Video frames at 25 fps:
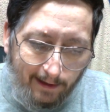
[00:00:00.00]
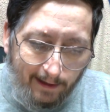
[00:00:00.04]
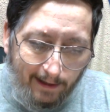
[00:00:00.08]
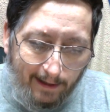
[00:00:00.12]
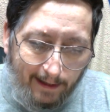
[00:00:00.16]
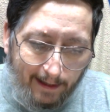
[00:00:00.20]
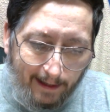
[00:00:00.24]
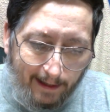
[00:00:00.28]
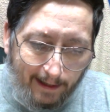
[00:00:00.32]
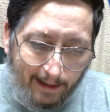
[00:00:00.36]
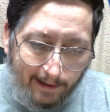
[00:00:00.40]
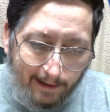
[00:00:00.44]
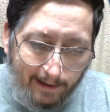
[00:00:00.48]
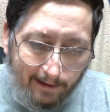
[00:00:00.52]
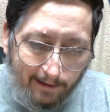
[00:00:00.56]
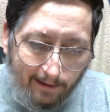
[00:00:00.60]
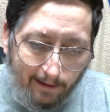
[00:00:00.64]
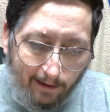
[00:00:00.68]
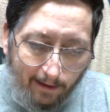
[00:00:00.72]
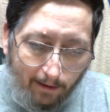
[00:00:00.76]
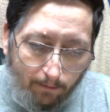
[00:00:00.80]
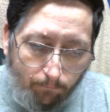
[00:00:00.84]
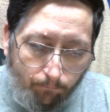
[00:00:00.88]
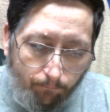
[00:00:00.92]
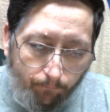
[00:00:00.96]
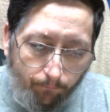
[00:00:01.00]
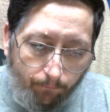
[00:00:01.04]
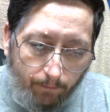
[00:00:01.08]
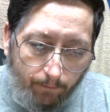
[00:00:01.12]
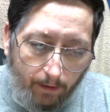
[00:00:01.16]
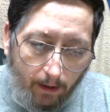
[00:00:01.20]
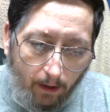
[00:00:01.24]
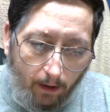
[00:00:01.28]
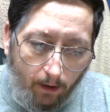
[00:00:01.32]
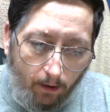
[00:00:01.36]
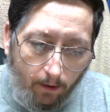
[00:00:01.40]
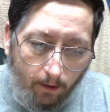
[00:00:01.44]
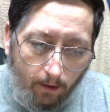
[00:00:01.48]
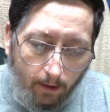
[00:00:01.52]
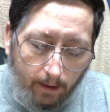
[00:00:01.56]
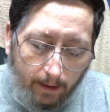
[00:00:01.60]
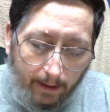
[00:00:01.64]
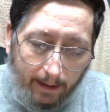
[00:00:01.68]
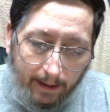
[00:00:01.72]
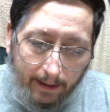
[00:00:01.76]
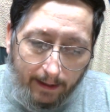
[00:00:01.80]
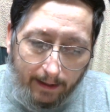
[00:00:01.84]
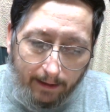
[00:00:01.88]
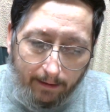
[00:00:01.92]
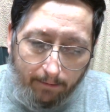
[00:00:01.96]
And
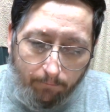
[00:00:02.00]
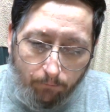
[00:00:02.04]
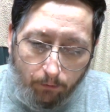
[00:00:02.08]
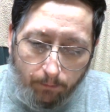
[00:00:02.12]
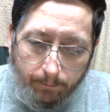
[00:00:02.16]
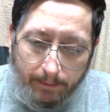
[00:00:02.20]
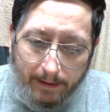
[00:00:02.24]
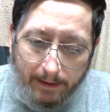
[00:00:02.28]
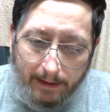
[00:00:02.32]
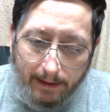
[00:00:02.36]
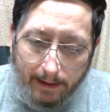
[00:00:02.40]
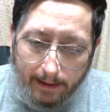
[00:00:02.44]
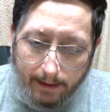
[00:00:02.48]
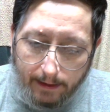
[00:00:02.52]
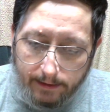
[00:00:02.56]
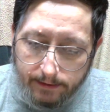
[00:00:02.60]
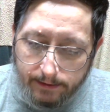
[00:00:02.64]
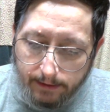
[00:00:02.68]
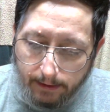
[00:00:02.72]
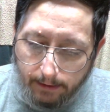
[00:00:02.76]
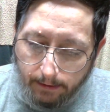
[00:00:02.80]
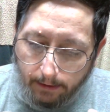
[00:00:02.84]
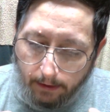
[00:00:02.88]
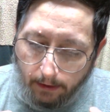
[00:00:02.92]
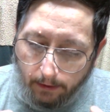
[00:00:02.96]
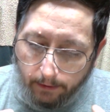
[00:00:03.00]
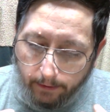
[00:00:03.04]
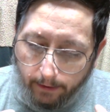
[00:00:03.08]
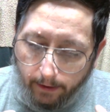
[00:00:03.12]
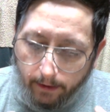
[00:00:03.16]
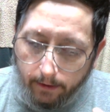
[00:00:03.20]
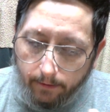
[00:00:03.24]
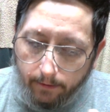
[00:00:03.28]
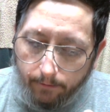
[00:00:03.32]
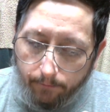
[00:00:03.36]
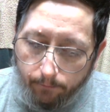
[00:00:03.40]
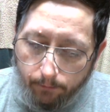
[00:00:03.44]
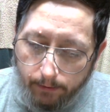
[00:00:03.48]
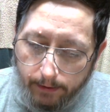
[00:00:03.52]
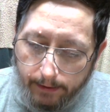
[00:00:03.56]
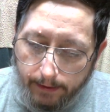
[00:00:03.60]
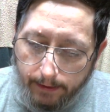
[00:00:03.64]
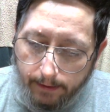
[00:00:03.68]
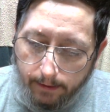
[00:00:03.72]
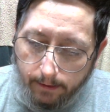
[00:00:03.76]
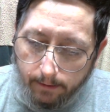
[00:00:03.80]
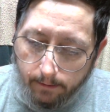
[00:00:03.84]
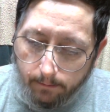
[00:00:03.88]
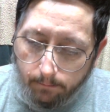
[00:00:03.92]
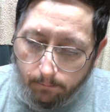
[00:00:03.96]
it will be, like I said, a lot of
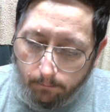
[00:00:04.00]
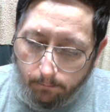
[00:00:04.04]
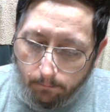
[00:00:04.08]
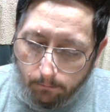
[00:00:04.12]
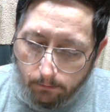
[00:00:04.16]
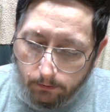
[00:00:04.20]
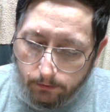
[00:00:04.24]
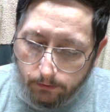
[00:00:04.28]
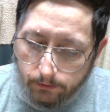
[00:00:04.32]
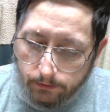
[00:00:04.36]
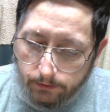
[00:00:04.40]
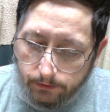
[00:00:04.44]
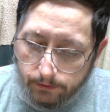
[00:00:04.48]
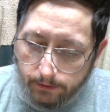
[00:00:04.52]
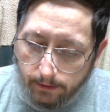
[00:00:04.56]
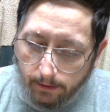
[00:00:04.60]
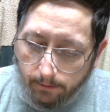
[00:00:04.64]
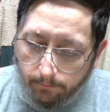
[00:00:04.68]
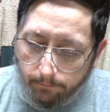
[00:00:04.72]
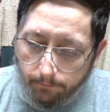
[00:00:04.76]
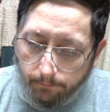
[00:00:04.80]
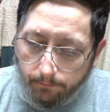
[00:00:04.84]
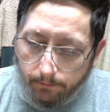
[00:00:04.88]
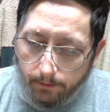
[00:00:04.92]
3D stuff,